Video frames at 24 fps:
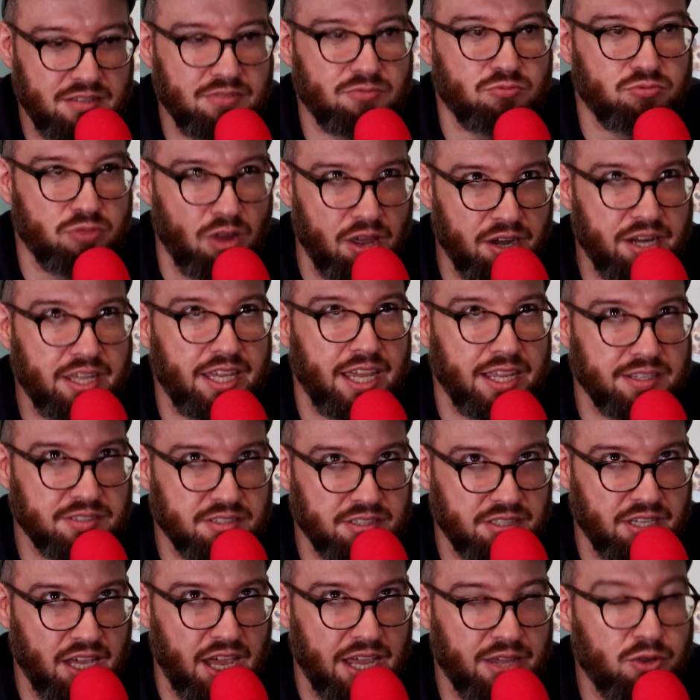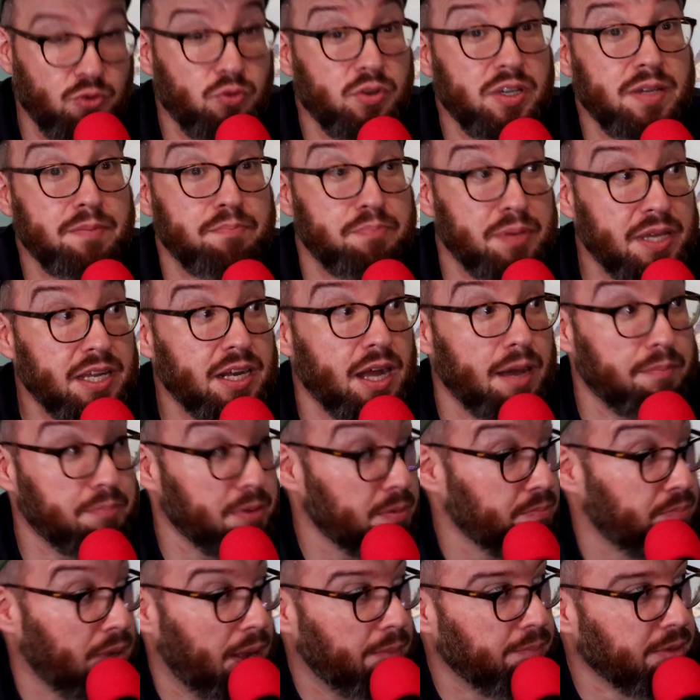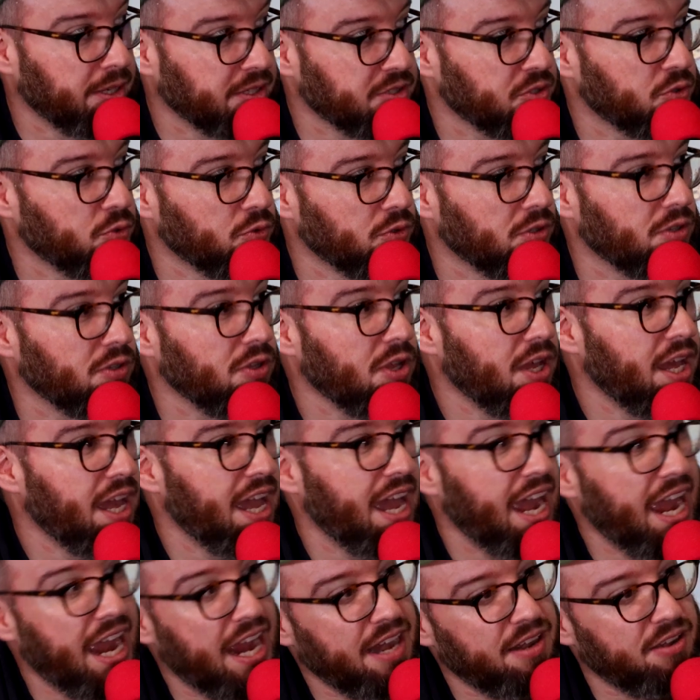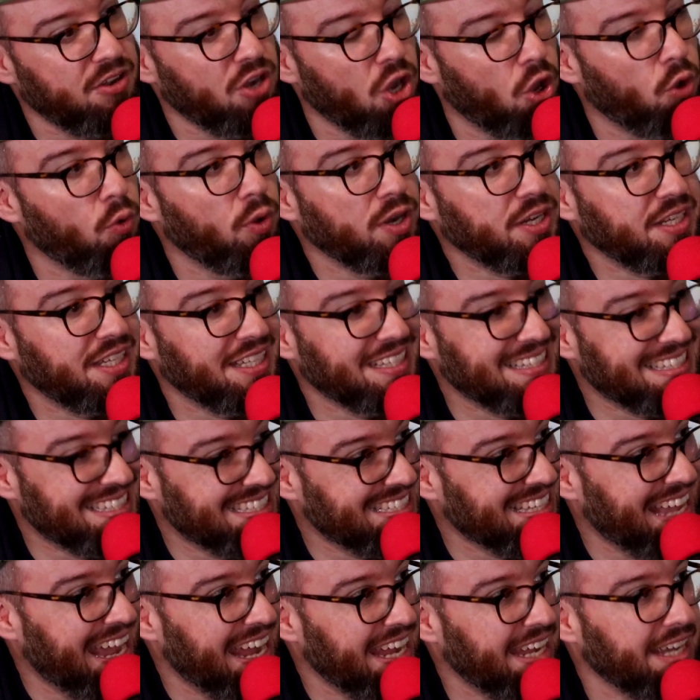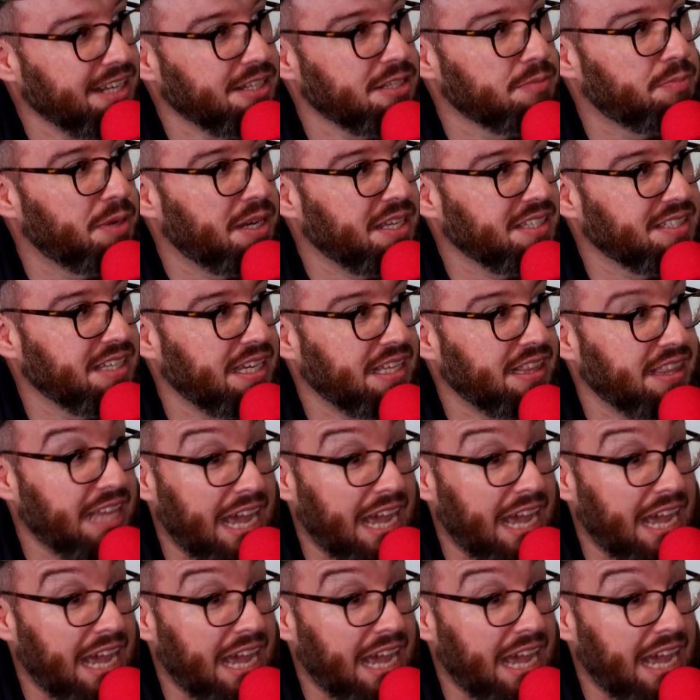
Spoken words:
run against a guy who he beat up in public school and no one can say it, but he's like,